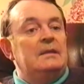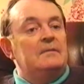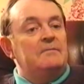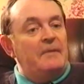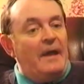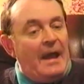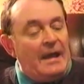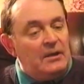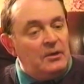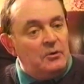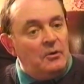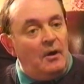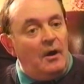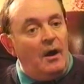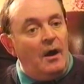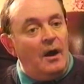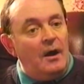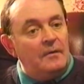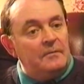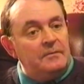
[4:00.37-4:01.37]
the value
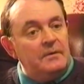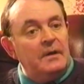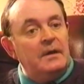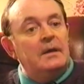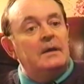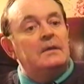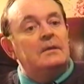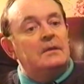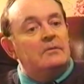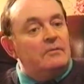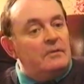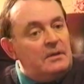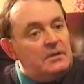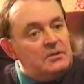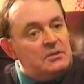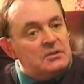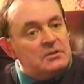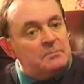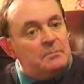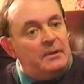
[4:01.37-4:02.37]
of the
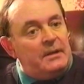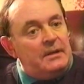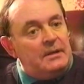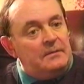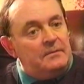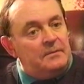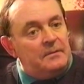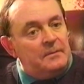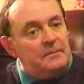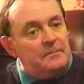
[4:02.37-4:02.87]
religious belief.